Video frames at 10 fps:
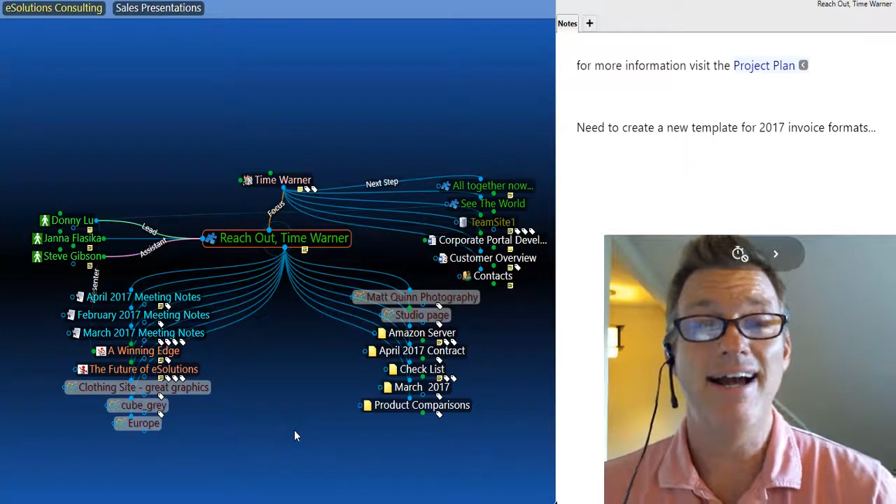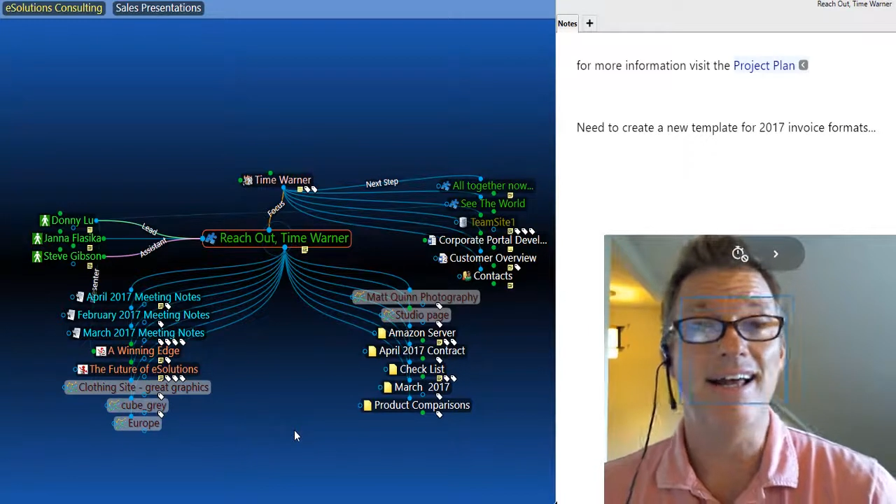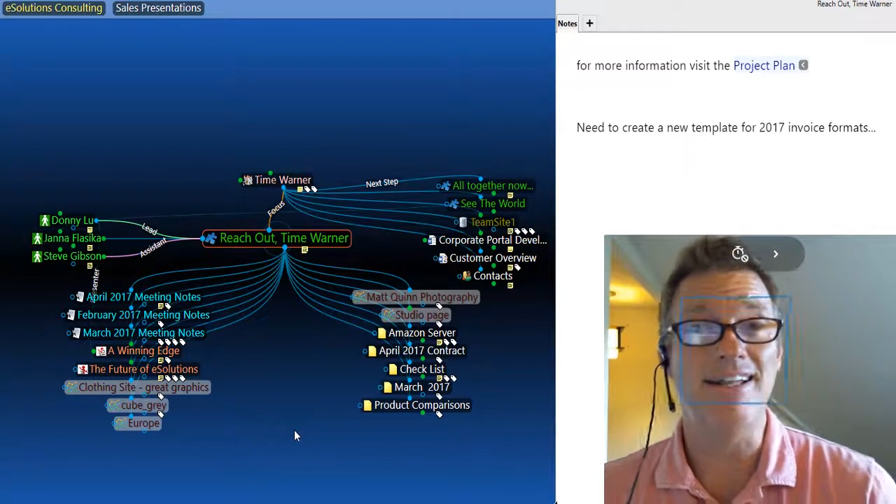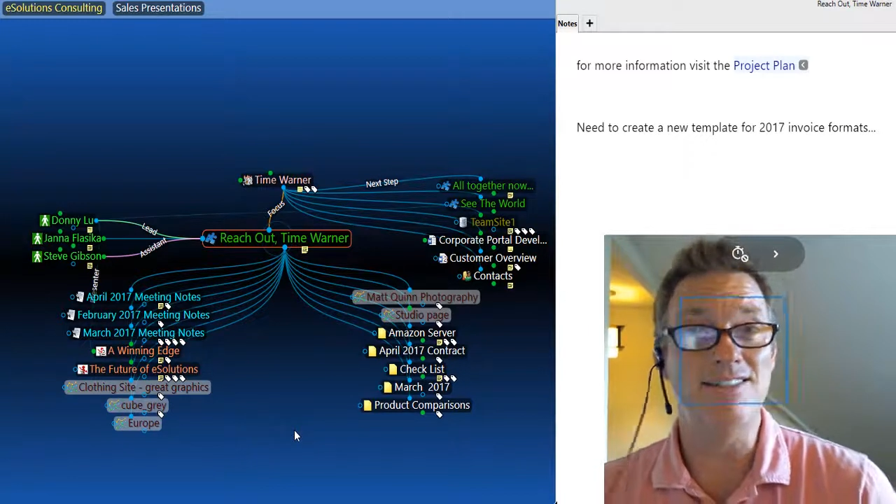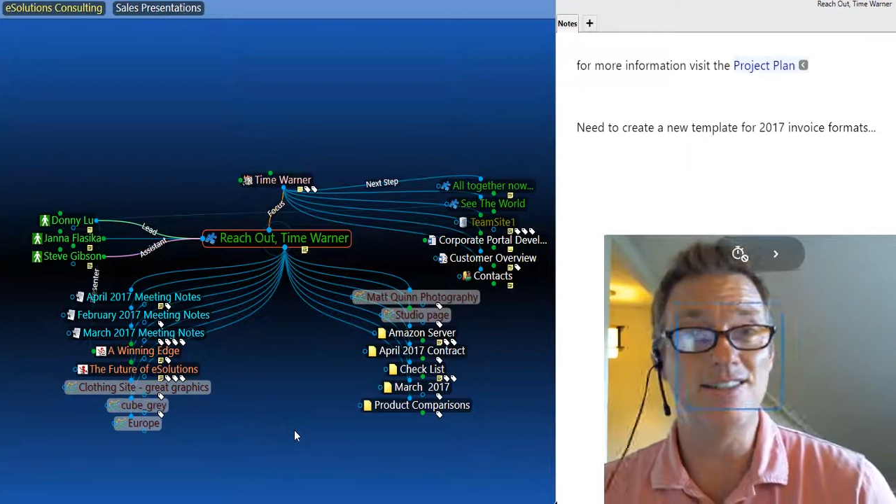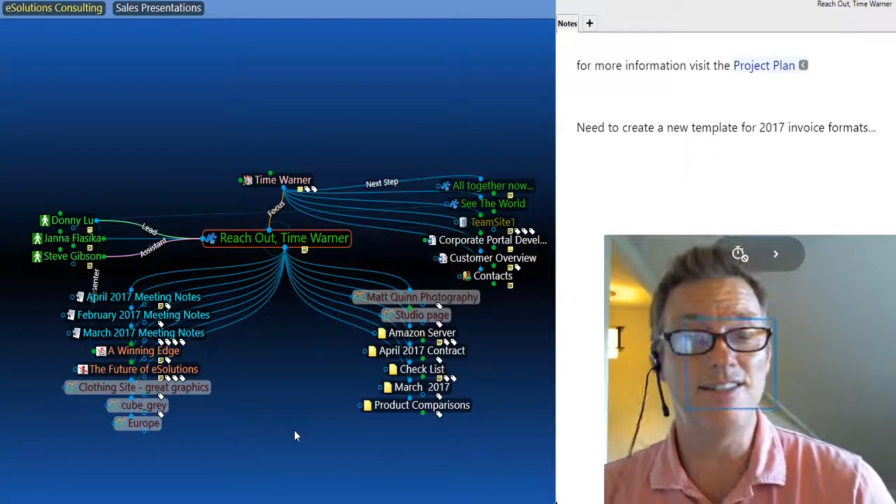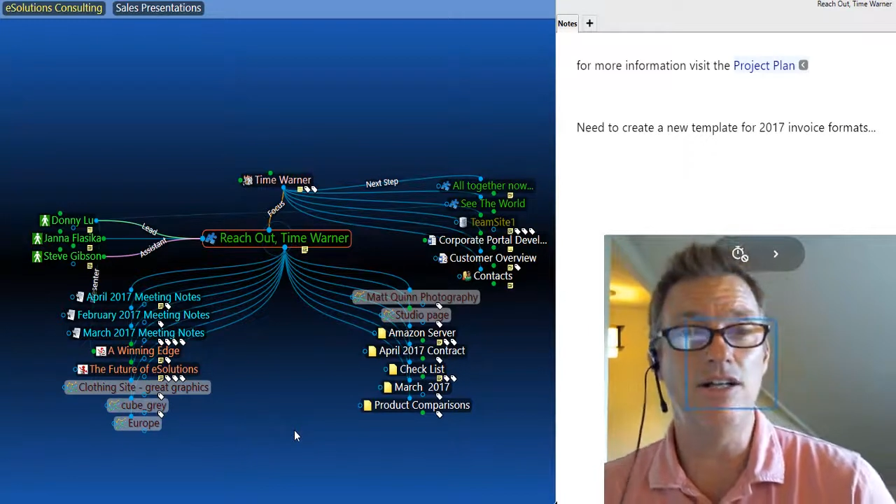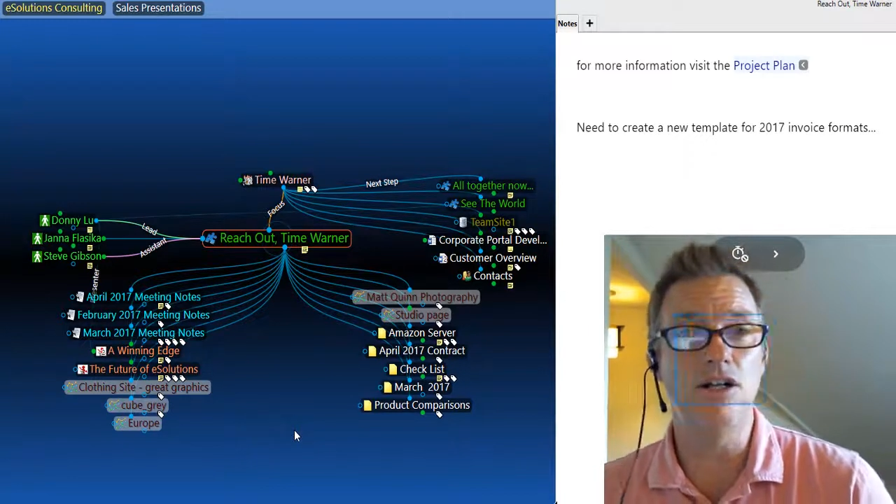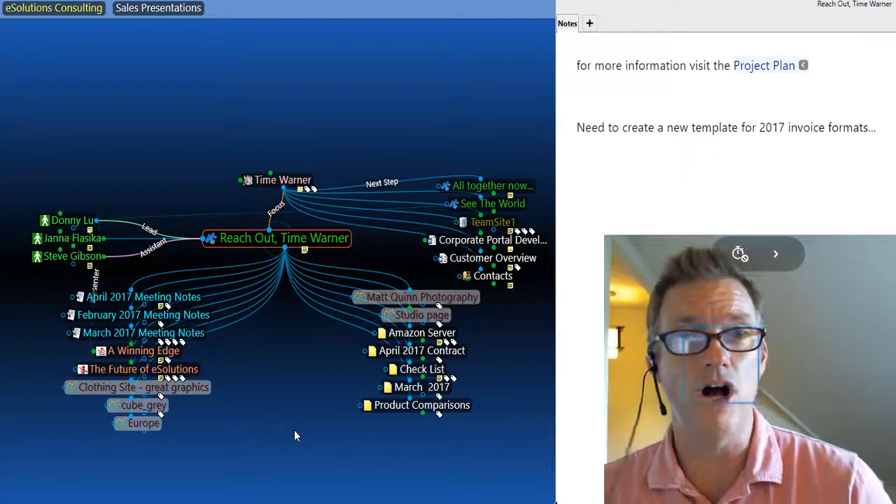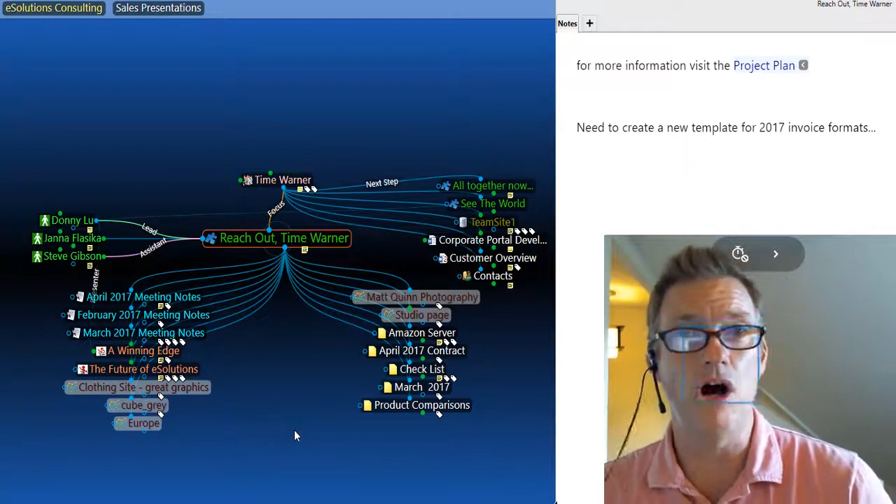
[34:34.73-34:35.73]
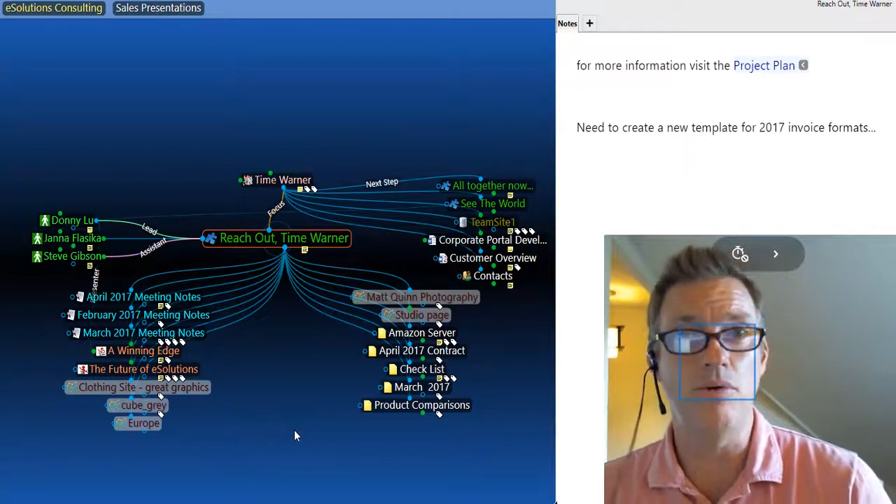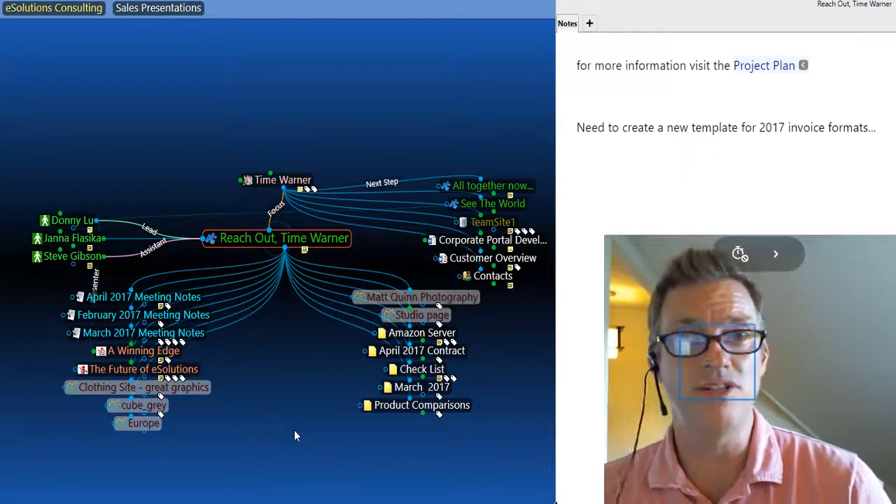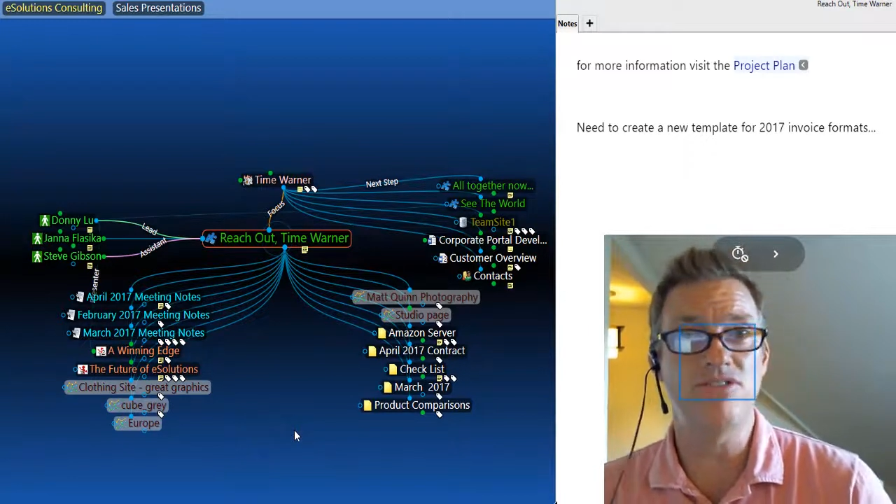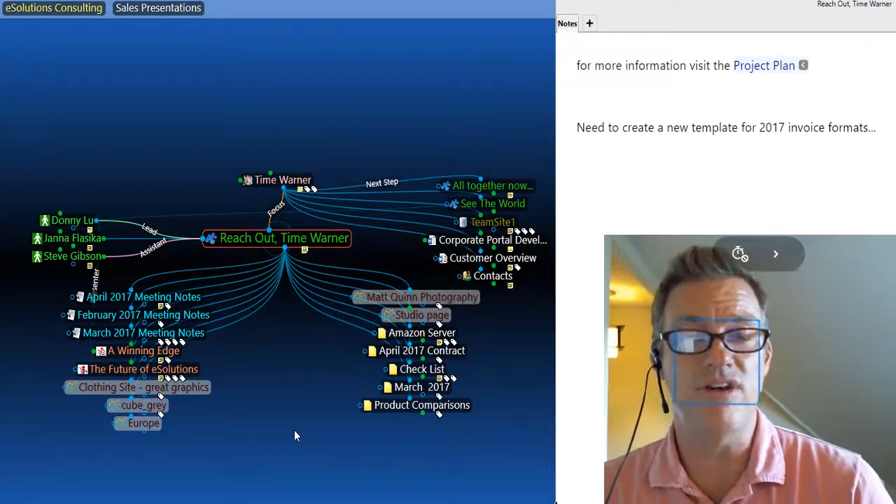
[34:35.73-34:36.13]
I can still always